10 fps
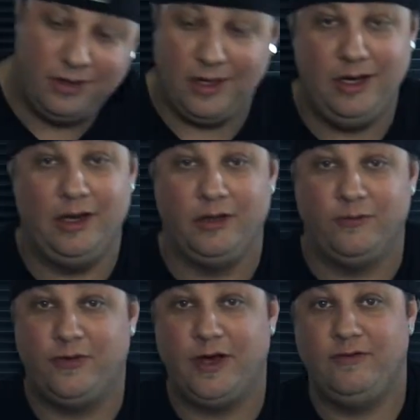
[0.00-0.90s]
and now the
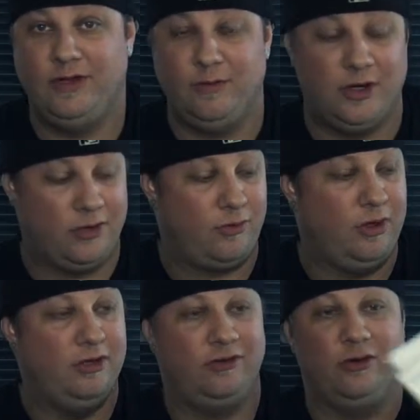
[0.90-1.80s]
5D Mark
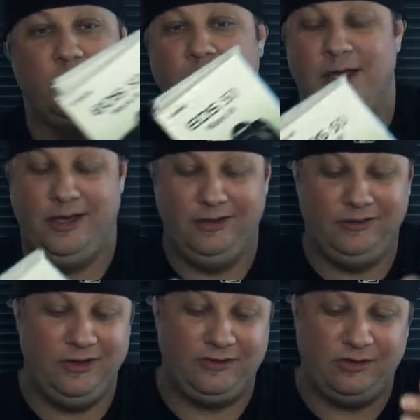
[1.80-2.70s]
III. So
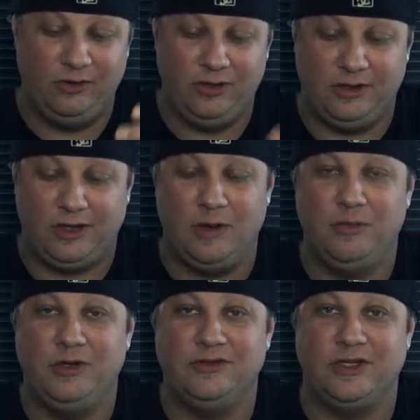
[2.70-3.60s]
it's nice to know that the
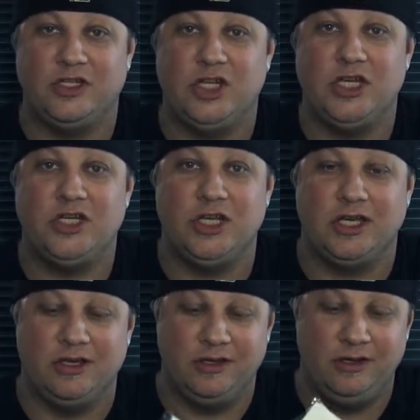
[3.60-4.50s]
company is not
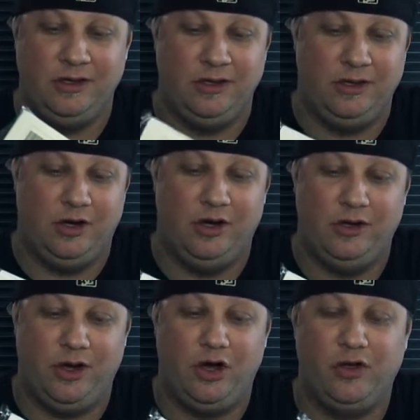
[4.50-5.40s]
changing
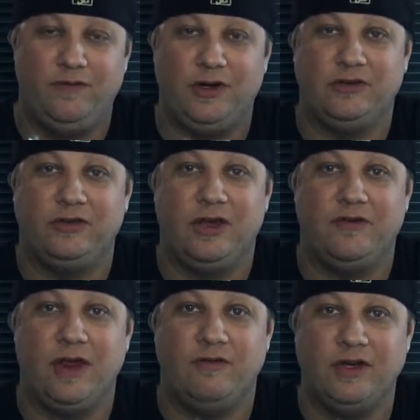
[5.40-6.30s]
all of their
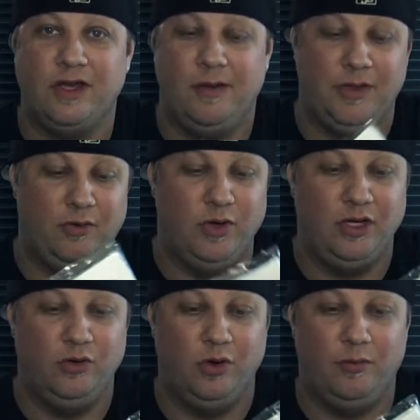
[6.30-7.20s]
stuff every time they
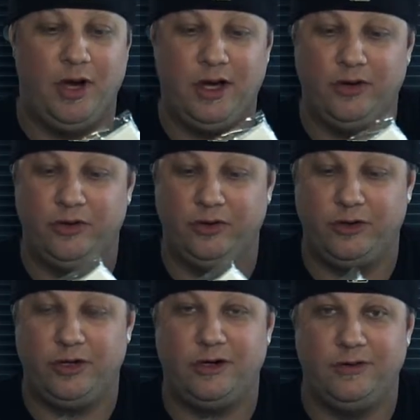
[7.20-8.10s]
redo a model,
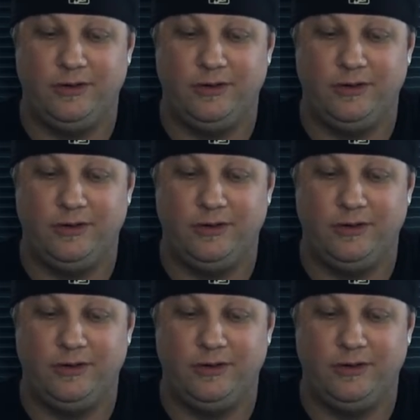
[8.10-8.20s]
or